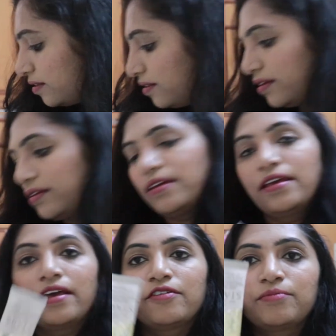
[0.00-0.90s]
Then I
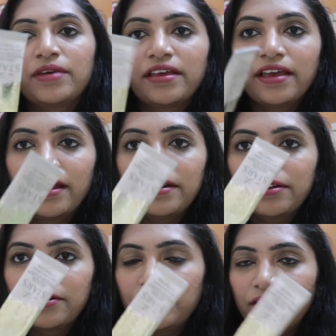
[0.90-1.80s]
have my
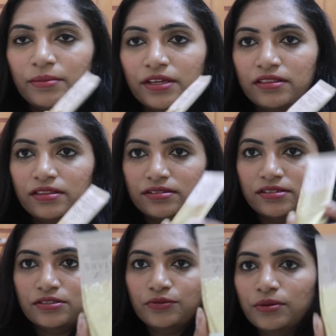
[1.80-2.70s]
hand cream. This
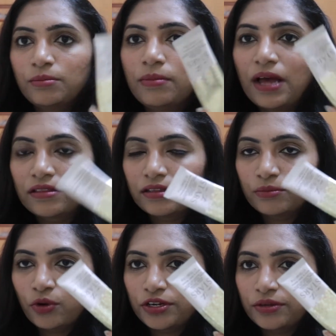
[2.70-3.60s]
is from Bath
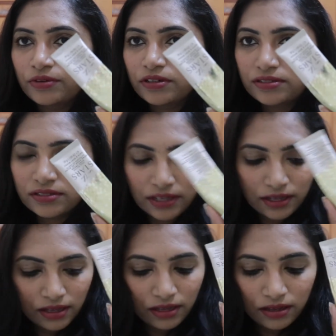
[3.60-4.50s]
and Body Works.
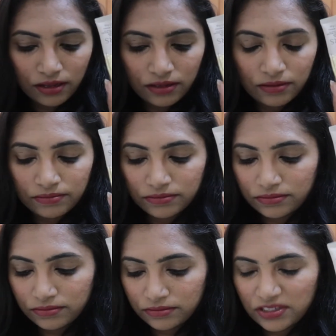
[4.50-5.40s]

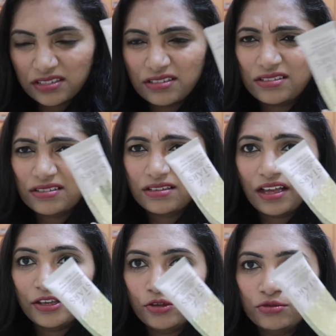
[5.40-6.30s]

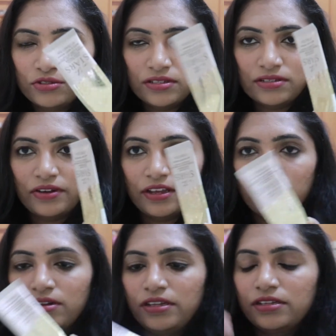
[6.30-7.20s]
I use this
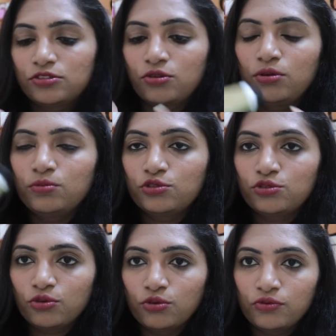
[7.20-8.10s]
regularly. It's
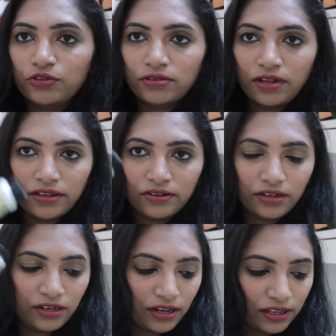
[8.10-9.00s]
almost over. I
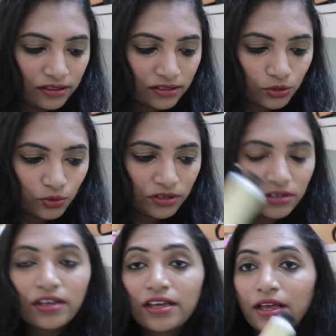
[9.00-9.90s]
really like this one.
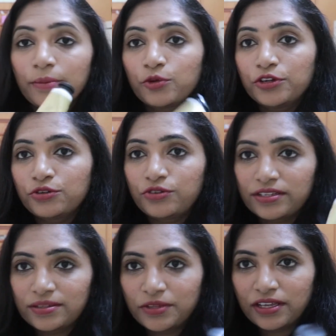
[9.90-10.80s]
I'm going to try
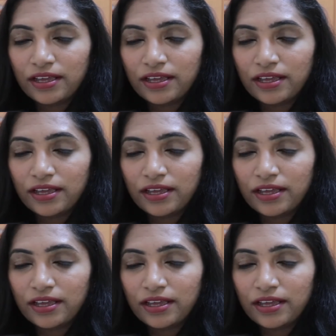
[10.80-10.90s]
something